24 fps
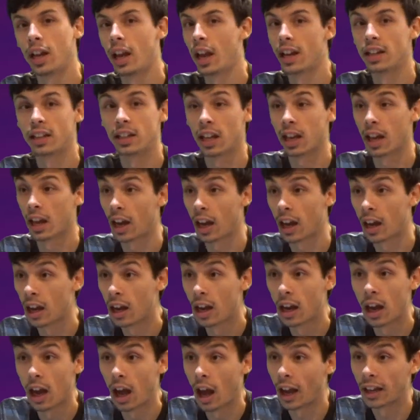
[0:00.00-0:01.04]
And yeah,
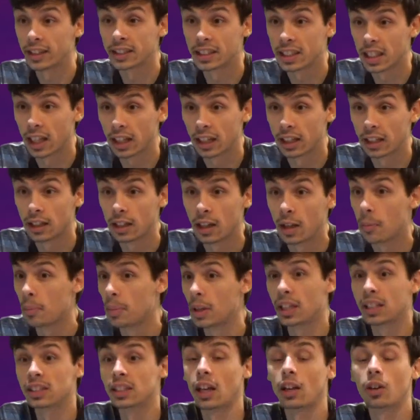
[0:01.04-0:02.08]
I said it
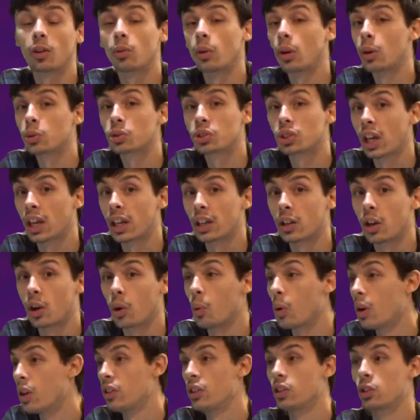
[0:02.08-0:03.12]
because I don't know
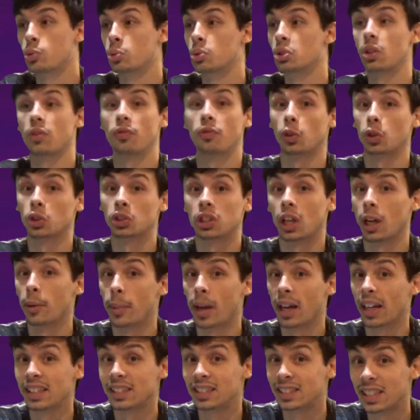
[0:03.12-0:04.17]
Psycho. This was the first time
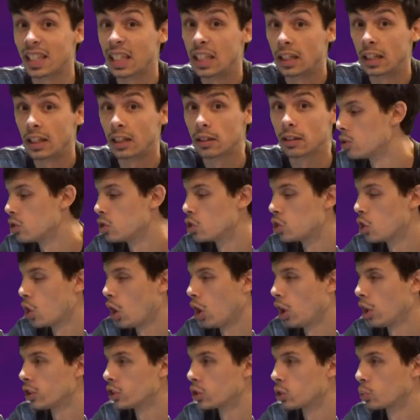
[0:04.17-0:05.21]
I had seen it.
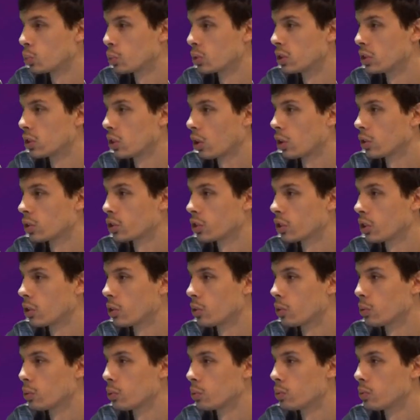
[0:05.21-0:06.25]
Jaws was
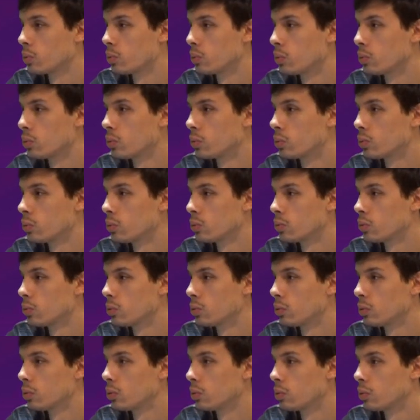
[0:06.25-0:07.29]
also,
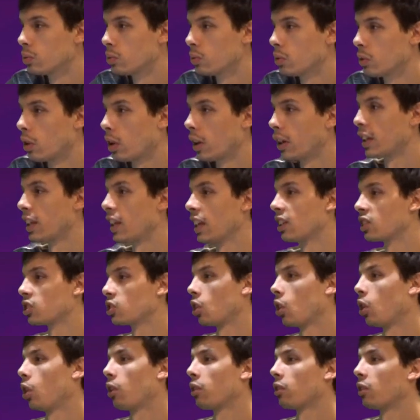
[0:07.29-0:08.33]
I guess,
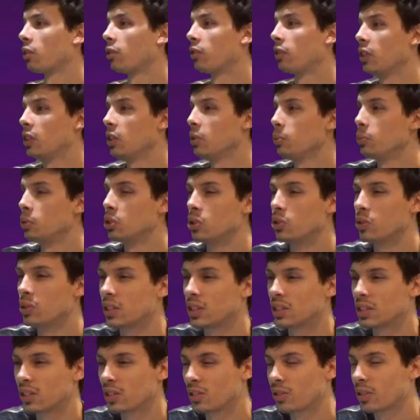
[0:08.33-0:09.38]
a horror film. Would you
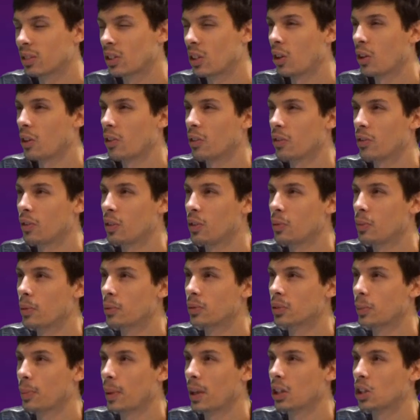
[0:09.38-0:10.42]
consider it a horror film? It
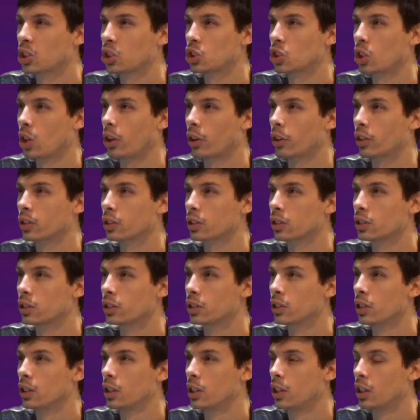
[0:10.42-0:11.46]
was about a shark.
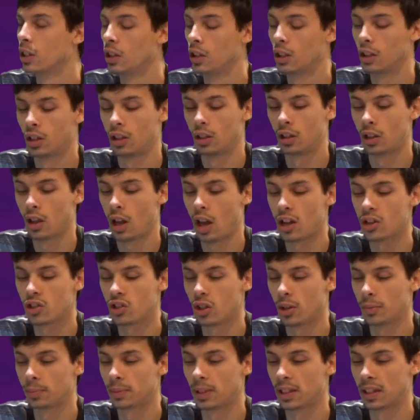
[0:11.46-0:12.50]
I
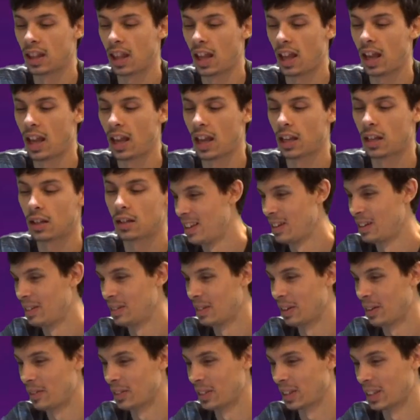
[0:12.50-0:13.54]
jumped at that.
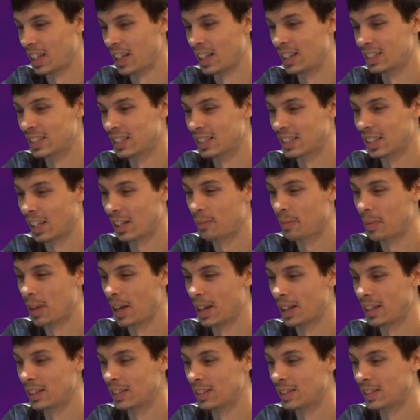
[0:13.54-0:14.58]
Whatever the case is, I'm
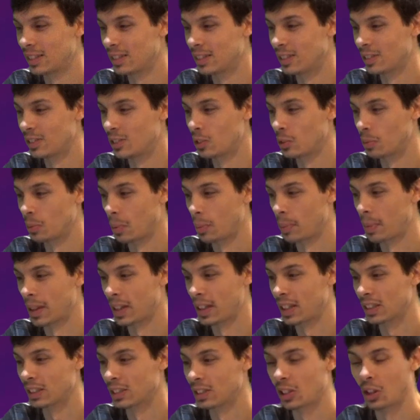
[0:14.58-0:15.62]
not super
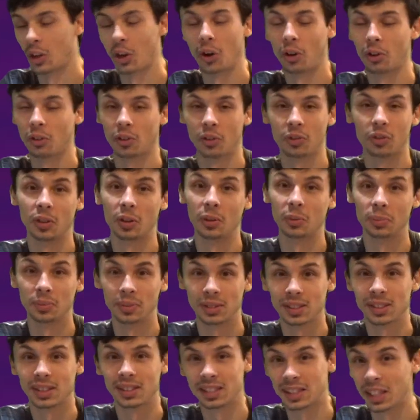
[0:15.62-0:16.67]
big into horror films
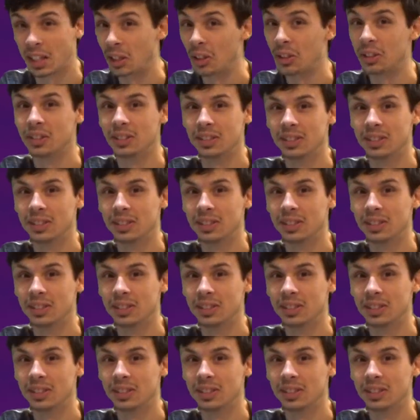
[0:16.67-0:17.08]
still.